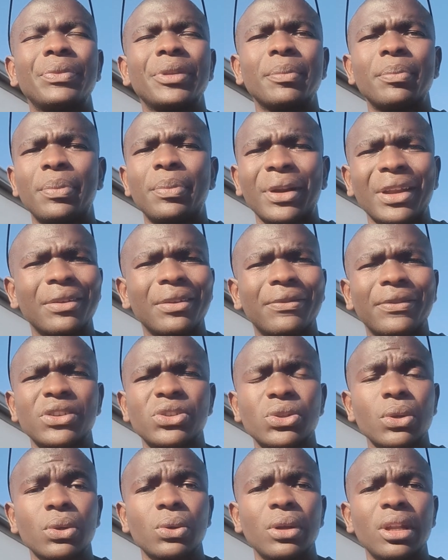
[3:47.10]
brief.
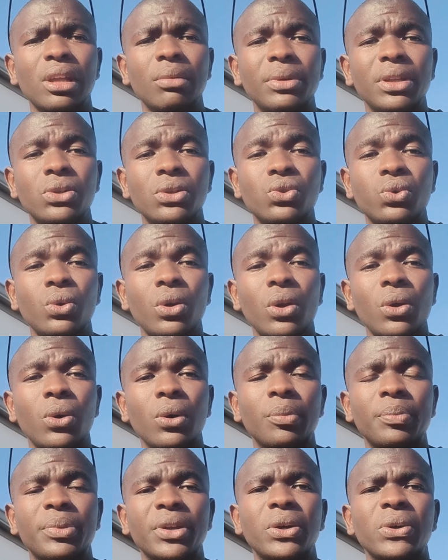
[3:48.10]
It's not going to be too
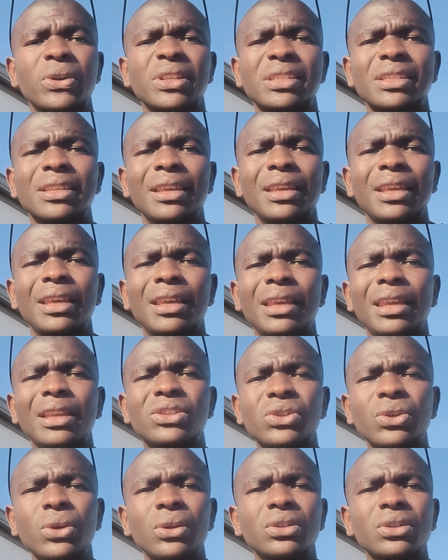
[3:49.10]
long, because
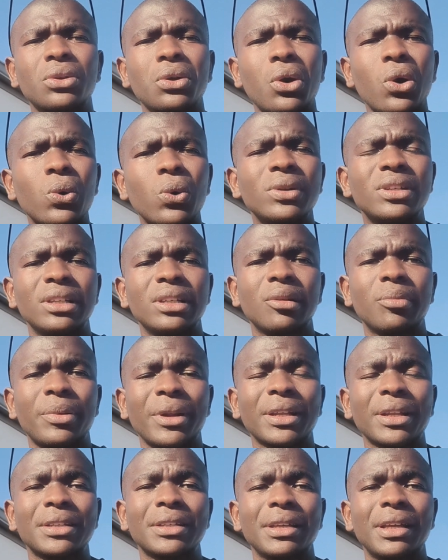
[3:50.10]
it's not coding
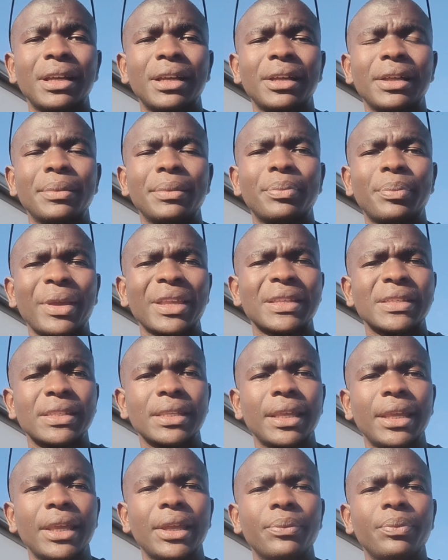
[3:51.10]
per
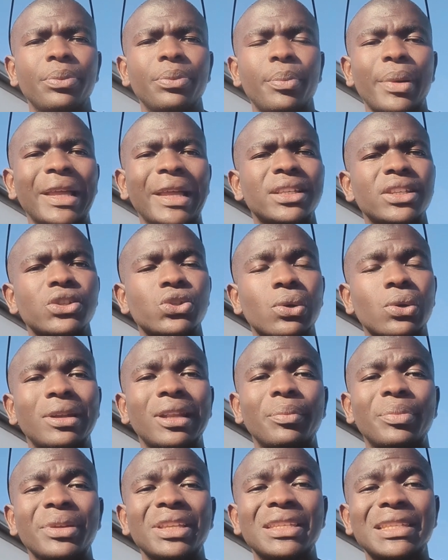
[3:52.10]
se, but it's
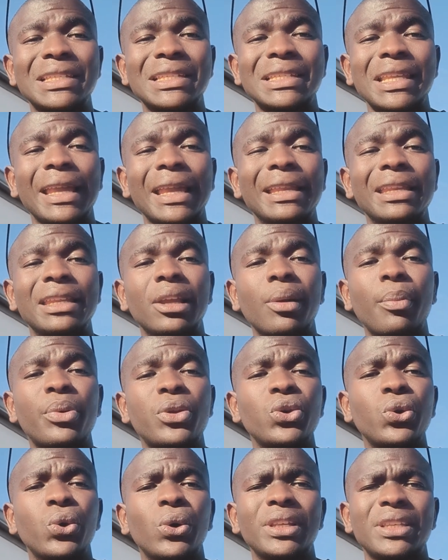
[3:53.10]
going to be designing,
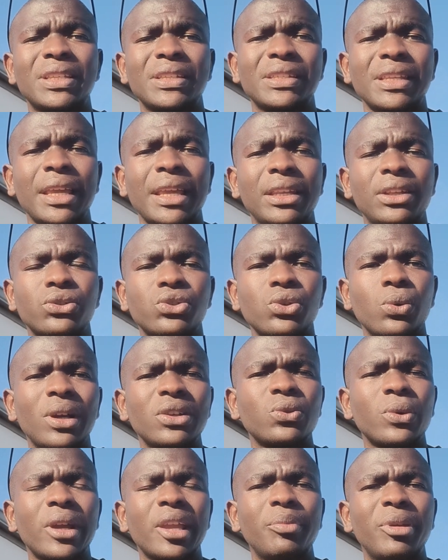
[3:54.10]
pure designing. So
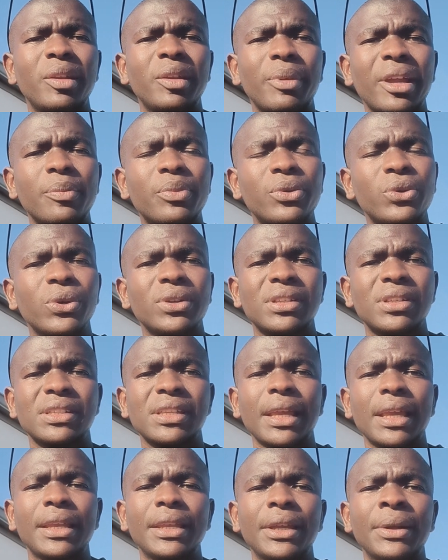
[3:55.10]
what do I mean by pure
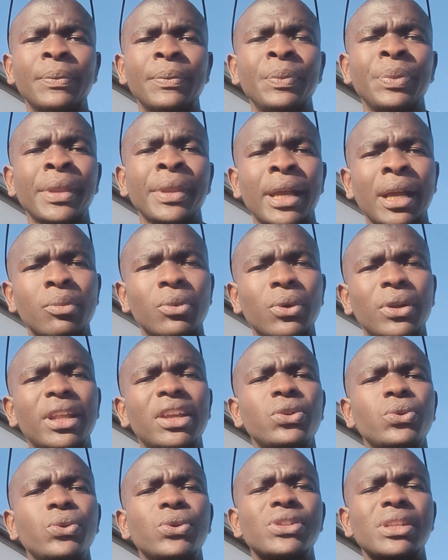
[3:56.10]
designing? I'm going
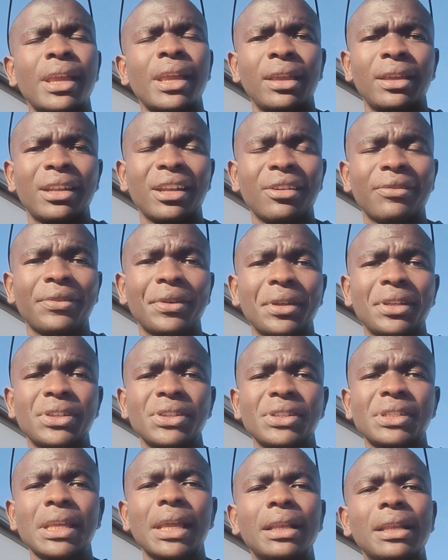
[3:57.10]
to use a graphic
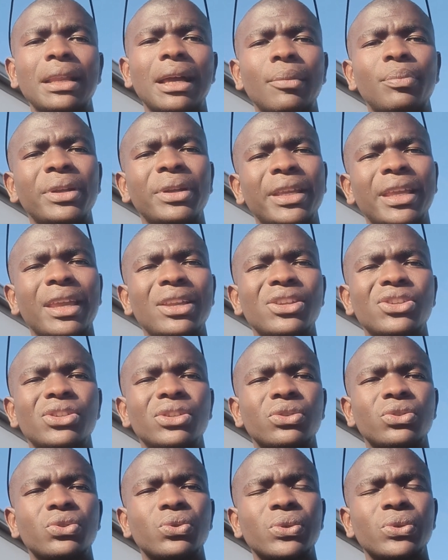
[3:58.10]
design
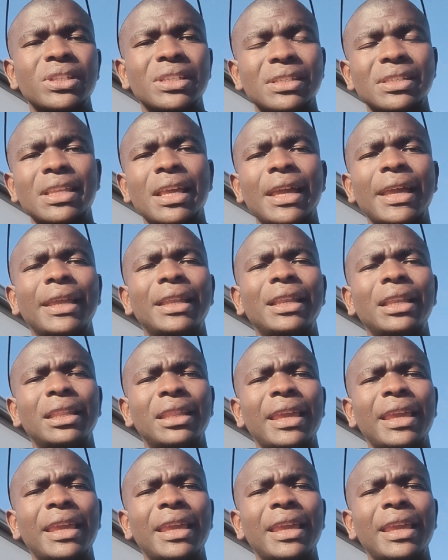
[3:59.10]
application to design the